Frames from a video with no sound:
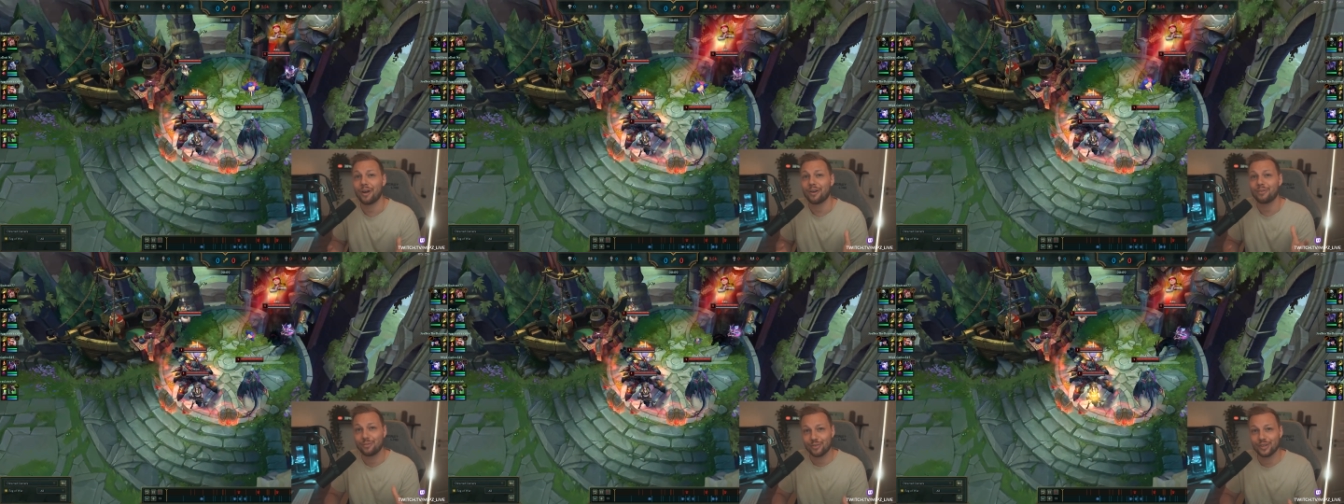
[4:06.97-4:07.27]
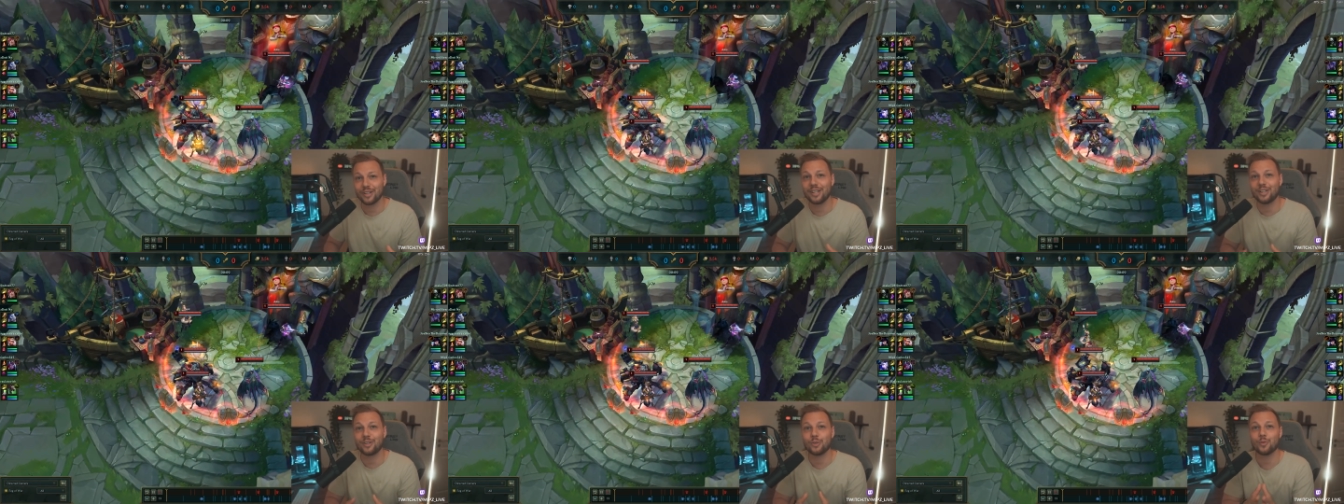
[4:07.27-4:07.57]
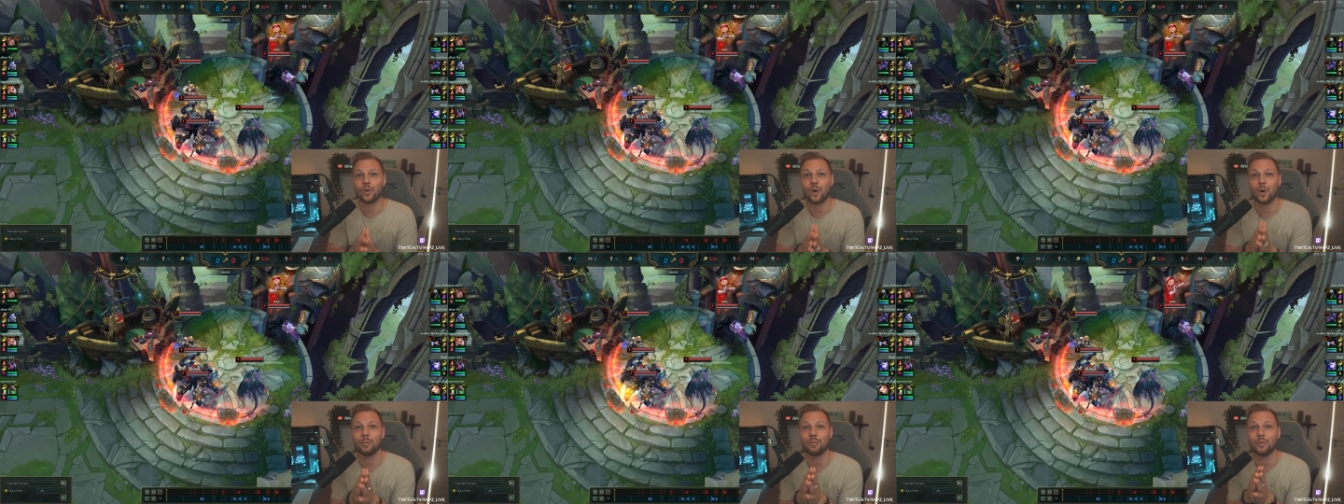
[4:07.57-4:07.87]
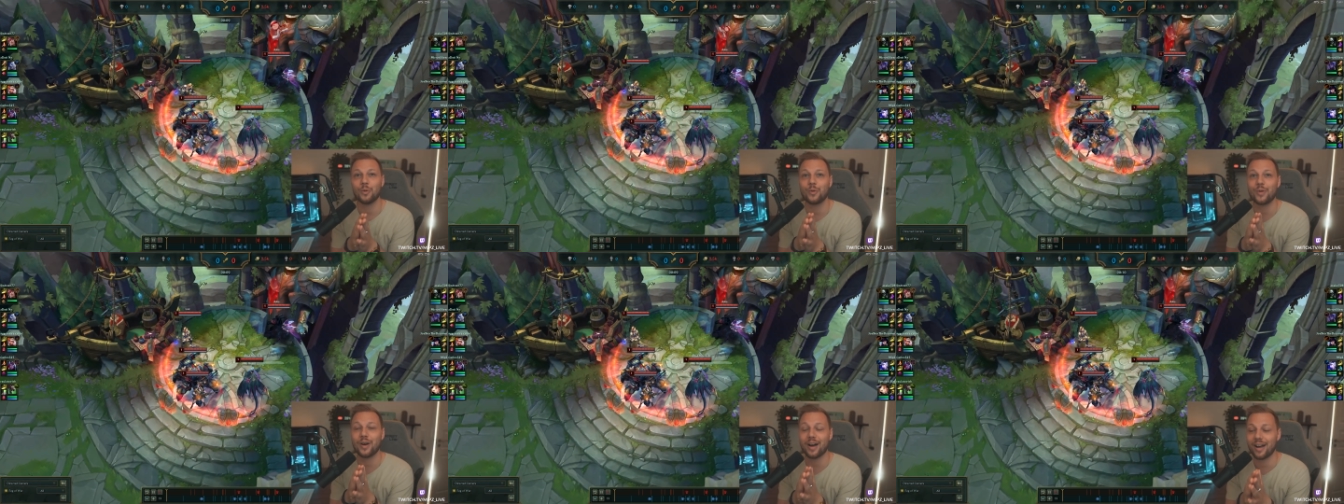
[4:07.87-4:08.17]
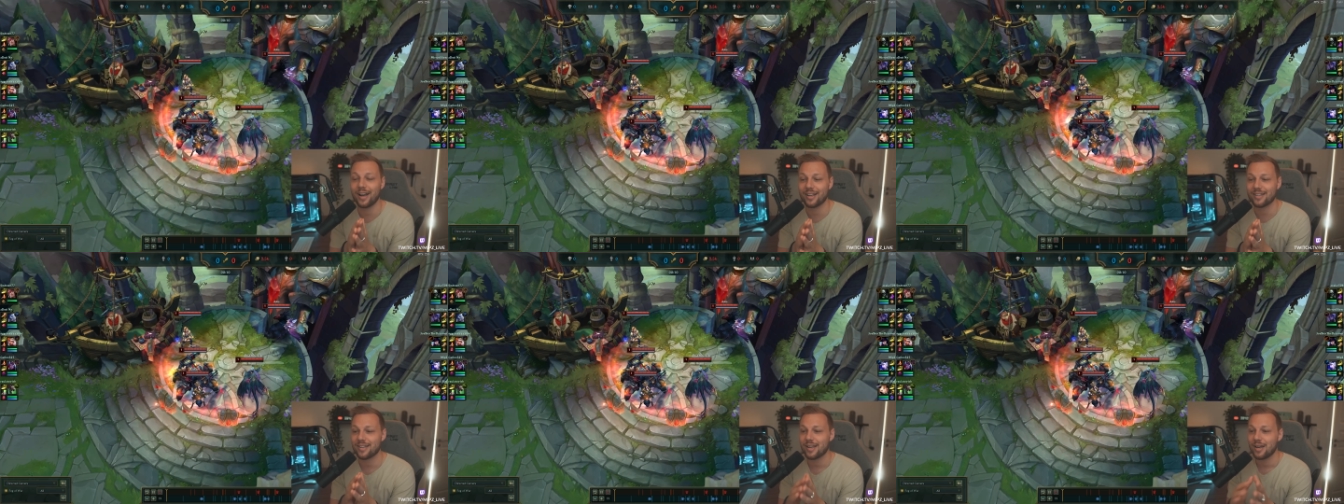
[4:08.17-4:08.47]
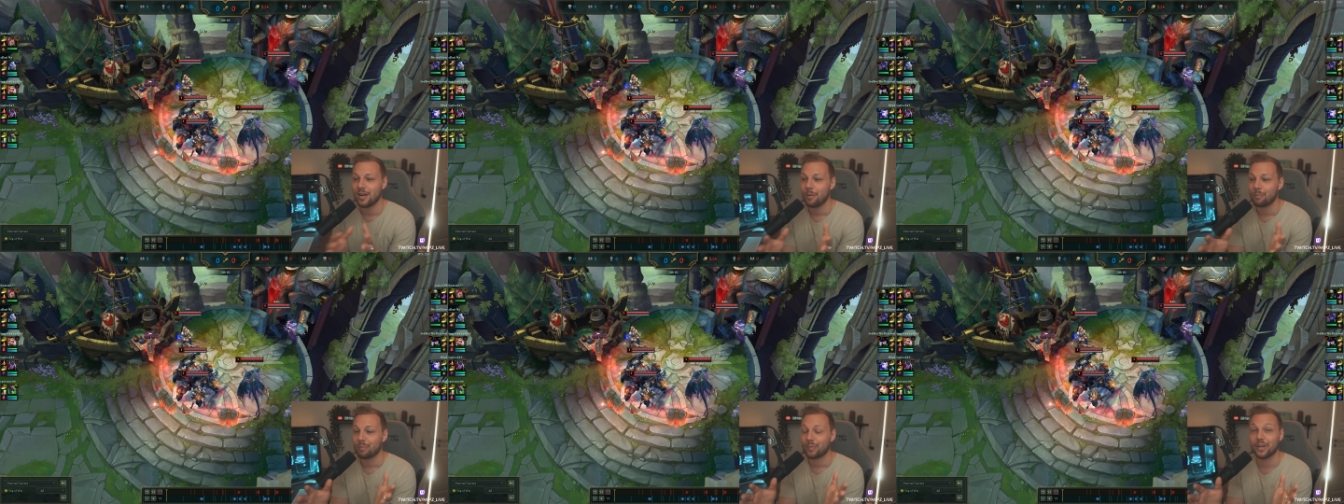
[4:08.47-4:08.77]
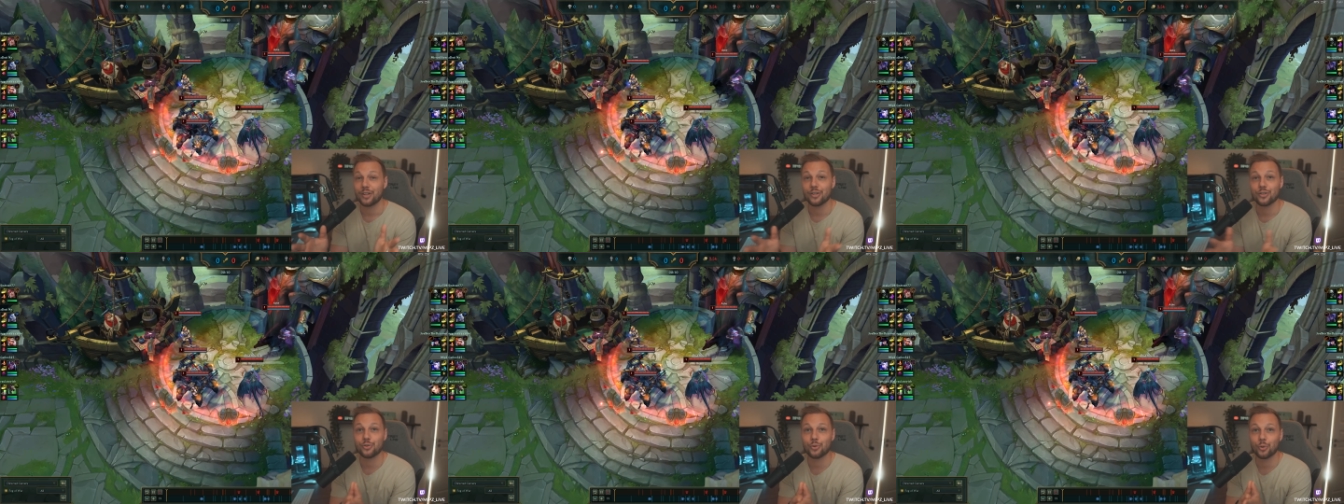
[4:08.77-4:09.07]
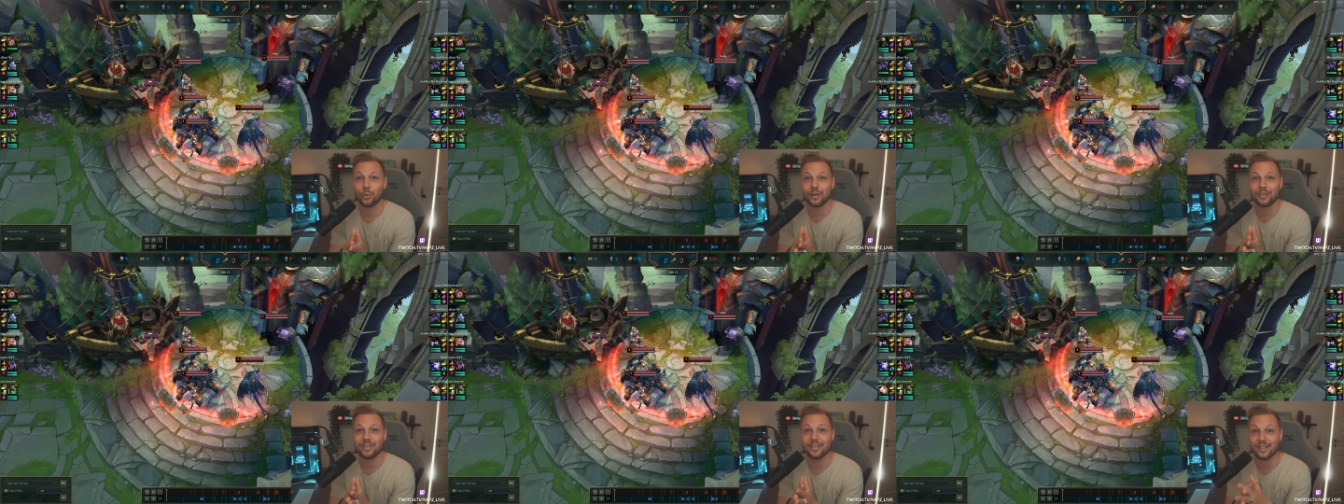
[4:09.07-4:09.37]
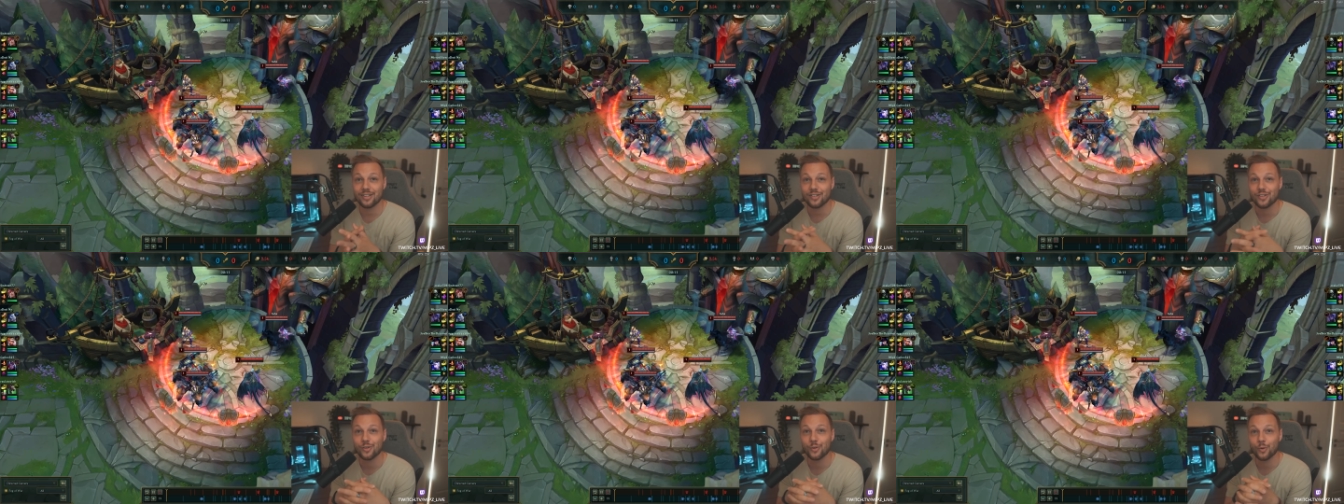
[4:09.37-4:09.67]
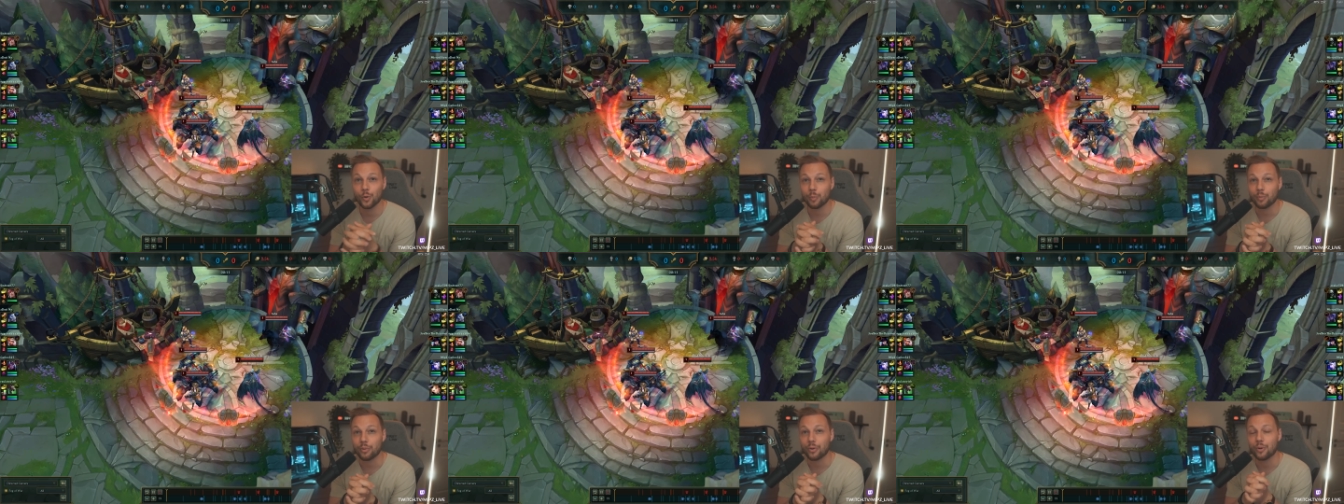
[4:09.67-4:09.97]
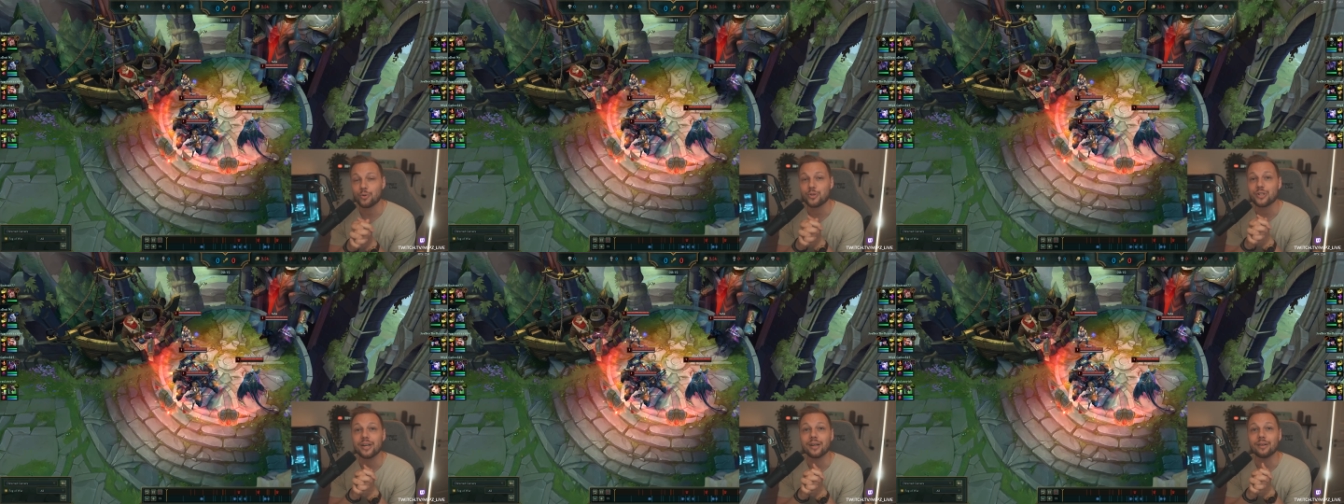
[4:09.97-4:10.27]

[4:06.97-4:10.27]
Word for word: I really do hope you guys enjoyed this new approach